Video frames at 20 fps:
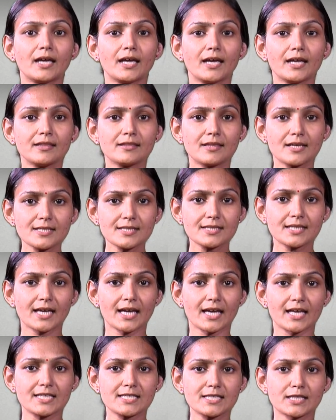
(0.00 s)
In this
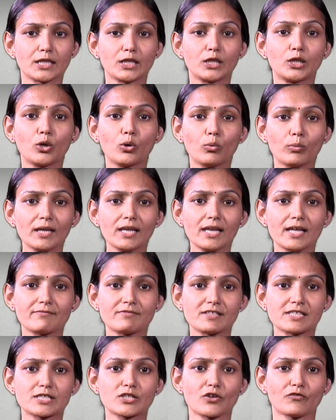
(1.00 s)
case, lower
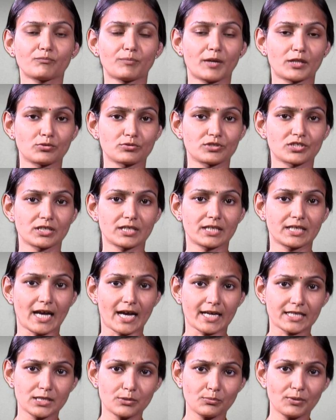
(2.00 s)
levels of pathogen
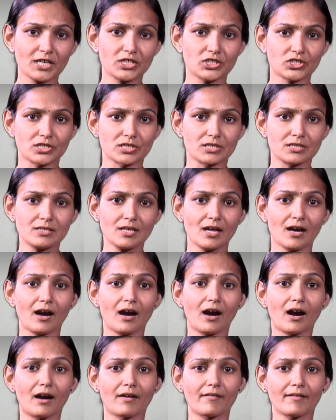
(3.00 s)
inactivation
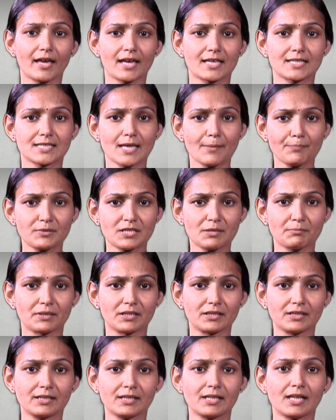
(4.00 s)
are
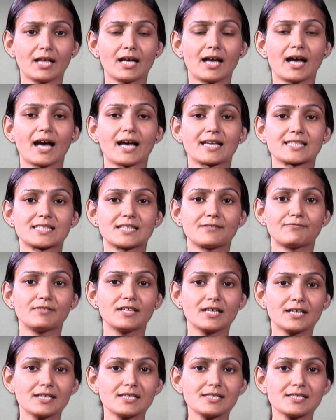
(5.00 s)
acceptable as the
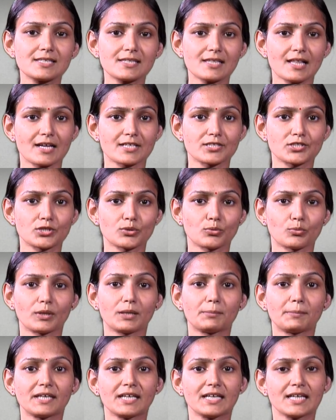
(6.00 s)
fecal sludge
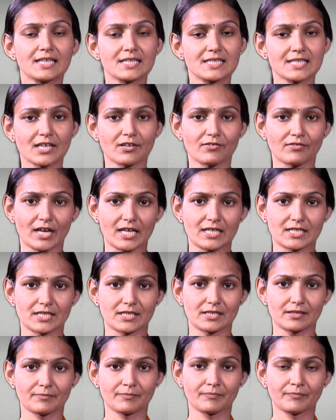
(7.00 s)
will be
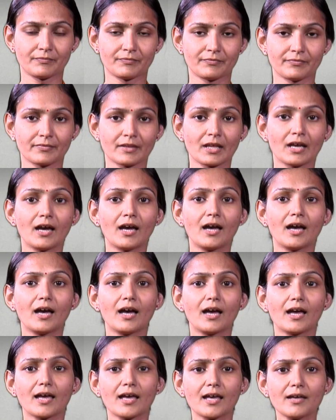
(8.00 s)
incinerated.
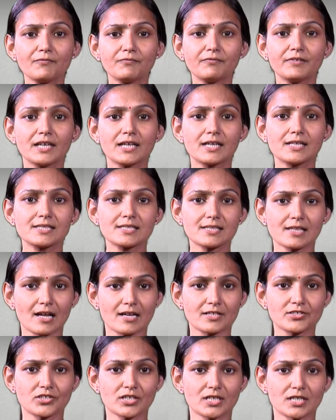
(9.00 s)
If fecal
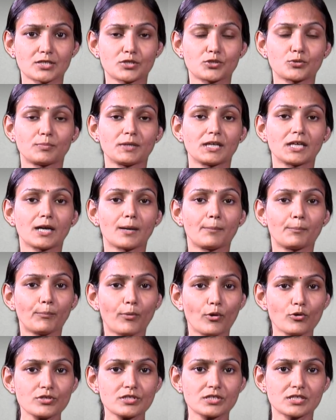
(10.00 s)
sludge is to be
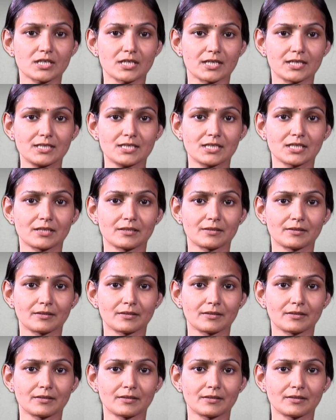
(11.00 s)
composted